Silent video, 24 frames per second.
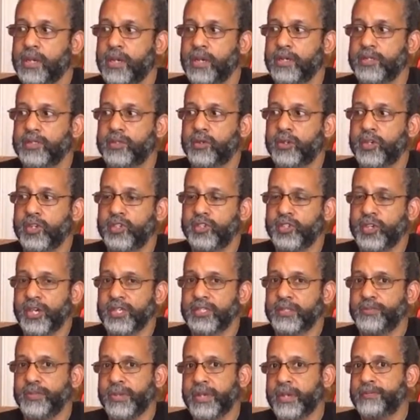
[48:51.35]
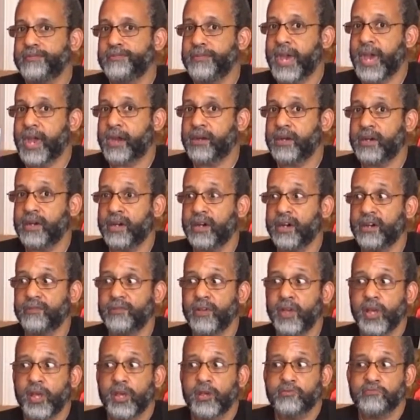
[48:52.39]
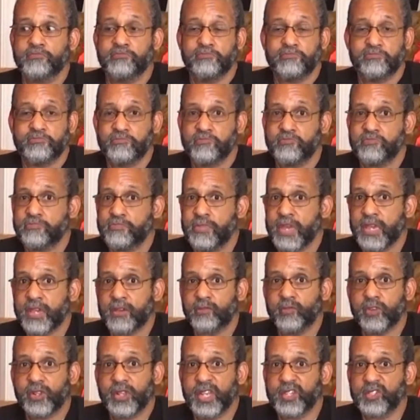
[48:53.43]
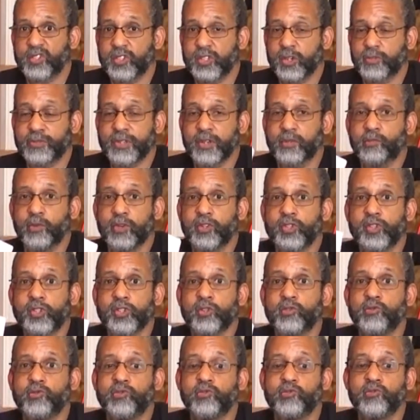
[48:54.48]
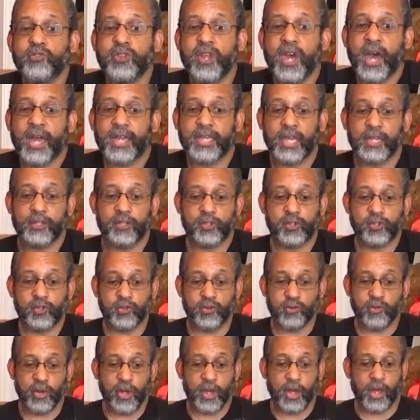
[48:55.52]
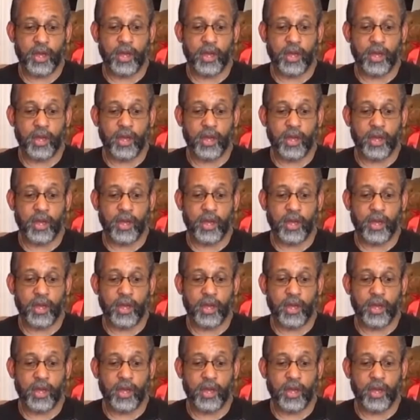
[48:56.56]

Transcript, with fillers: So it could just be a matter of being in relationships in which you do not get to